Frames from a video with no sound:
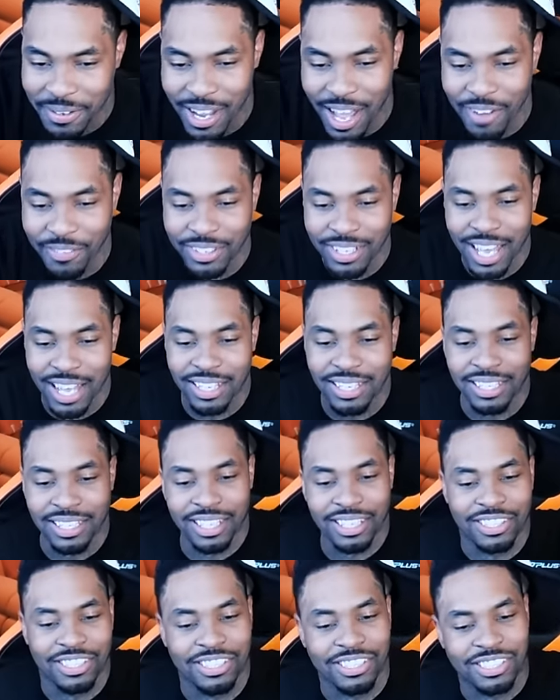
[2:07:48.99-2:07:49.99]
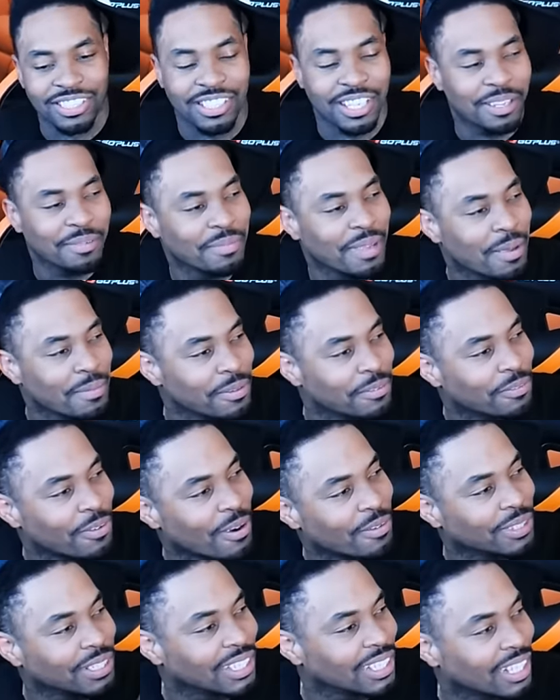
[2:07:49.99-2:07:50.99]
Now we gotta get the shit, man.
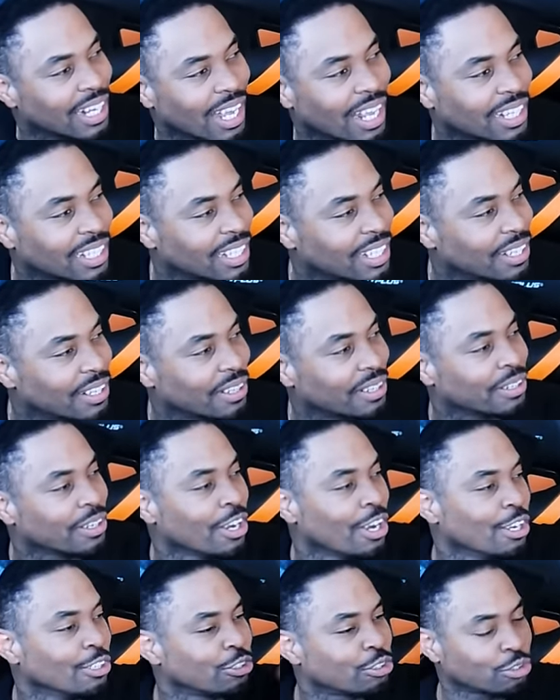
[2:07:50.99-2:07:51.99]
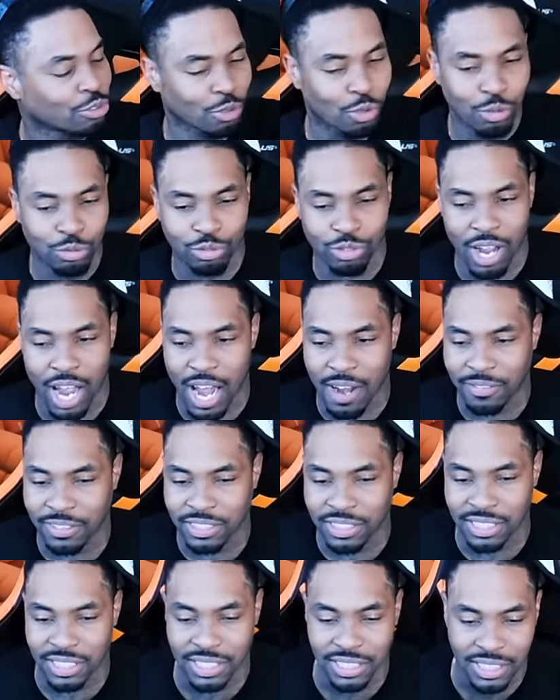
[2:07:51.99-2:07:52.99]
Before we get out of here,
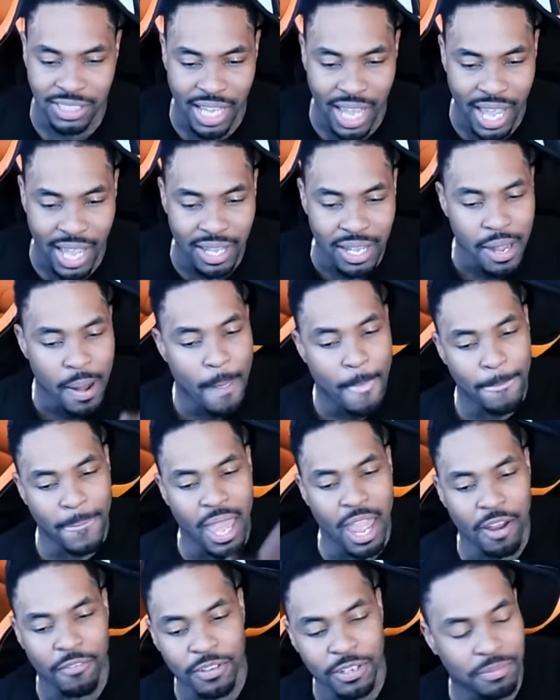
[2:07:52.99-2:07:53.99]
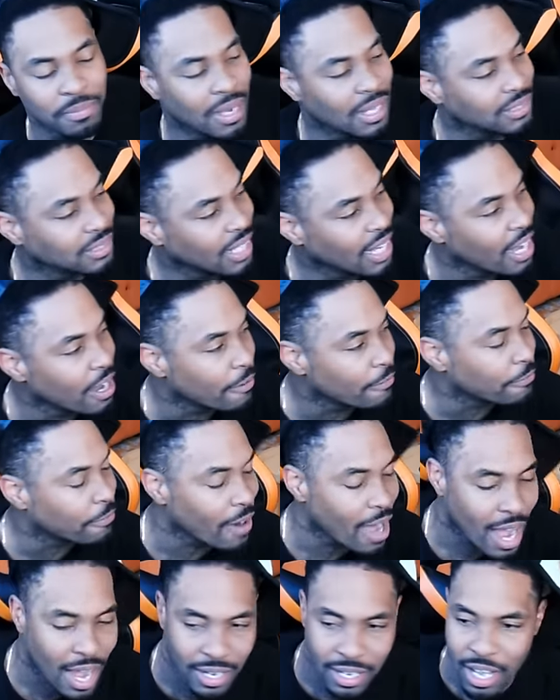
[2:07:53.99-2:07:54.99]
screwdrivers in the chat. Real. Every Monday and
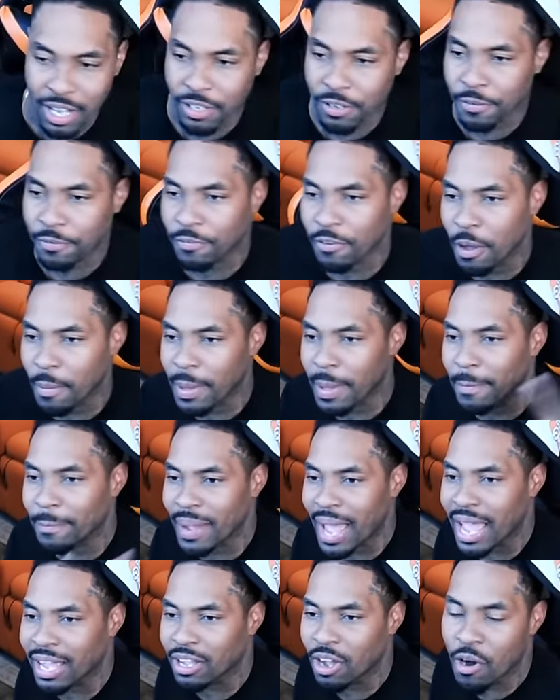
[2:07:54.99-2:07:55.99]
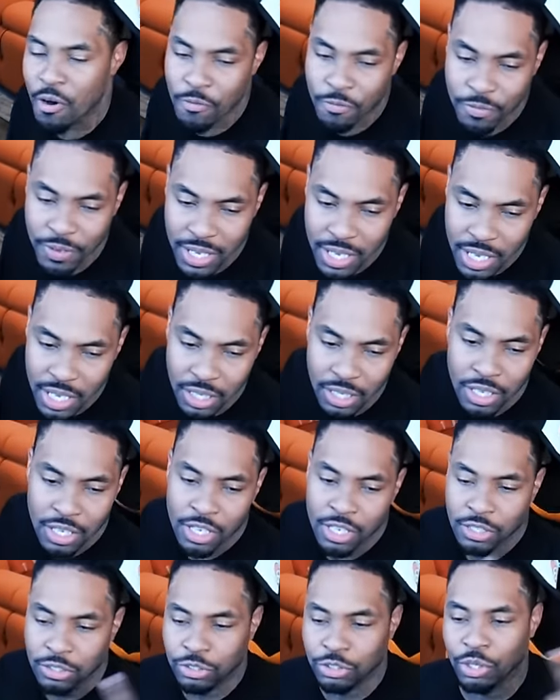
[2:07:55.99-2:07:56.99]
Friday, you feel me? Back on Fig,
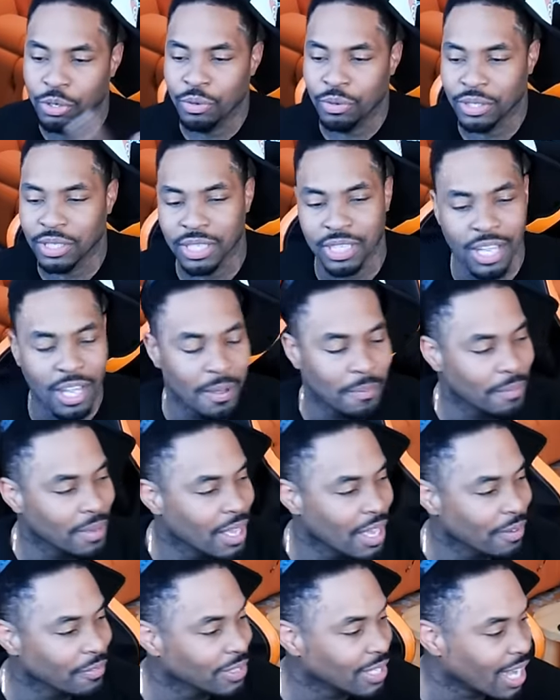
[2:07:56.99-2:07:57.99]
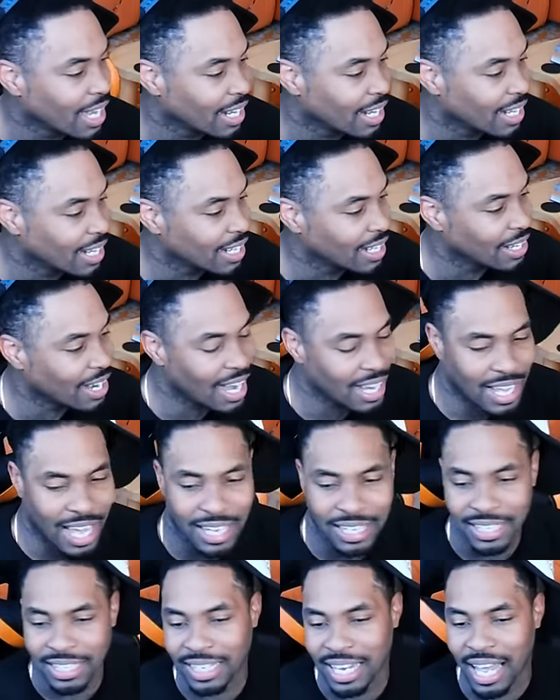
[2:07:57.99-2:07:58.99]
doing it up, man. We got uh, I
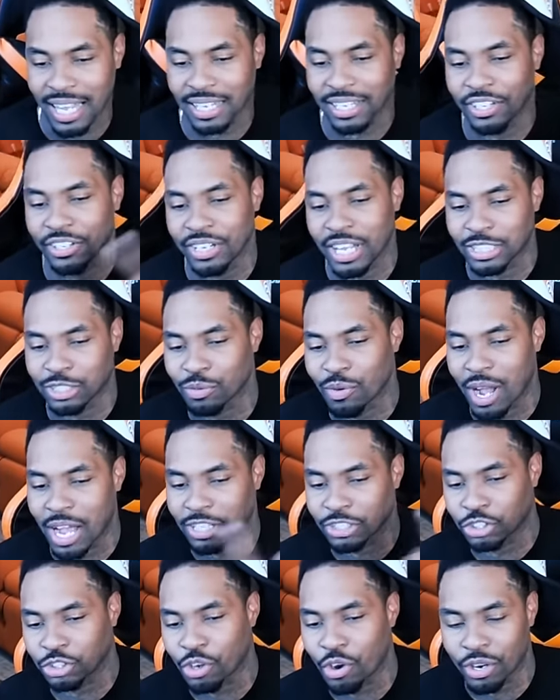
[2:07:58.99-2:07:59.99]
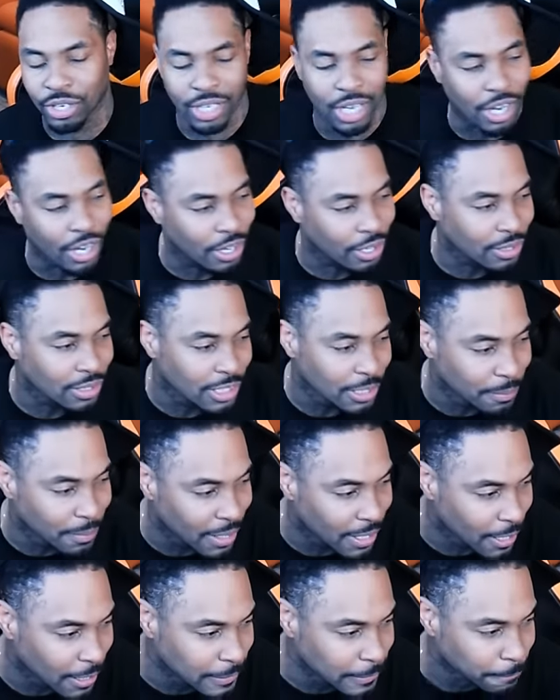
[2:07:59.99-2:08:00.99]
gotta get out of here. That's why I started early,
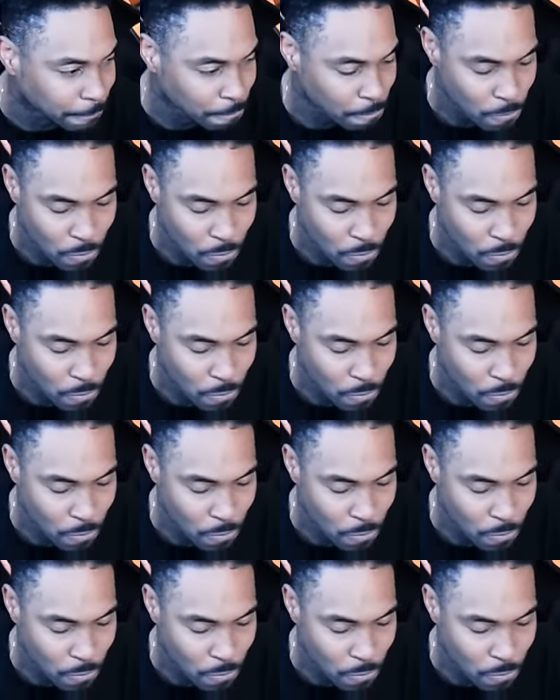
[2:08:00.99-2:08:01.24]
man.